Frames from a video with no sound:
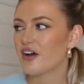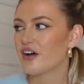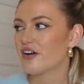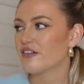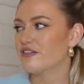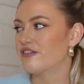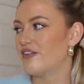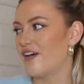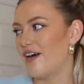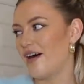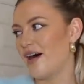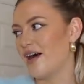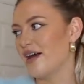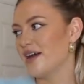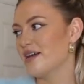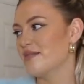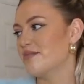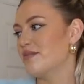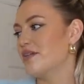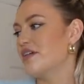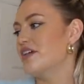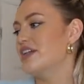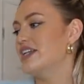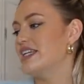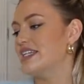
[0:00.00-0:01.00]

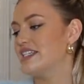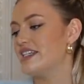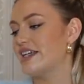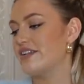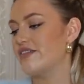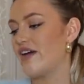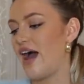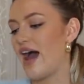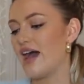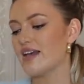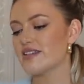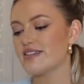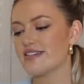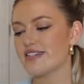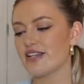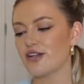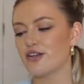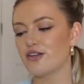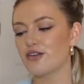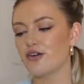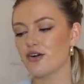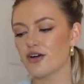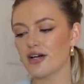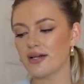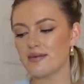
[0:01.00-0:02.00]
vibe knitted vest.
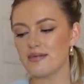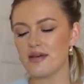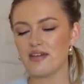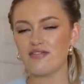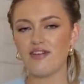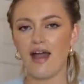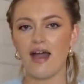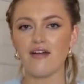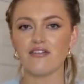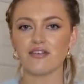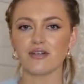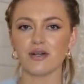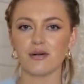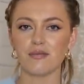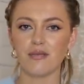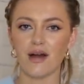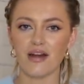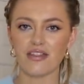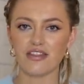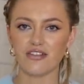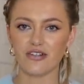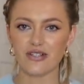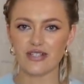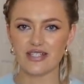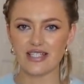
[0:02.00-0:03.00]
Not going to be for everyone, but I
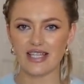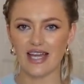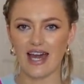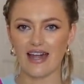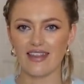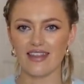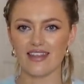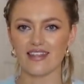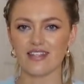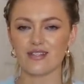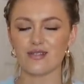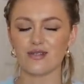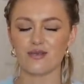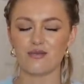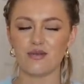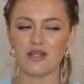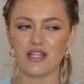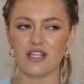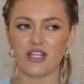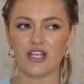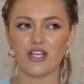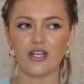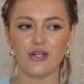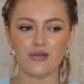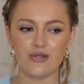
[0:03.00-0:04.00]
thought together this would be
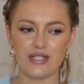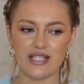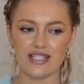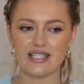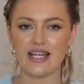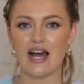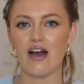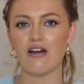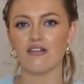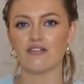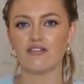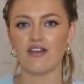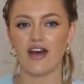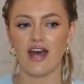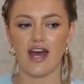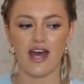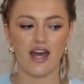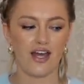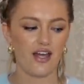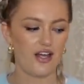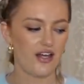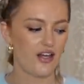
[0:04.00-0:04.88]
the cutest outfit.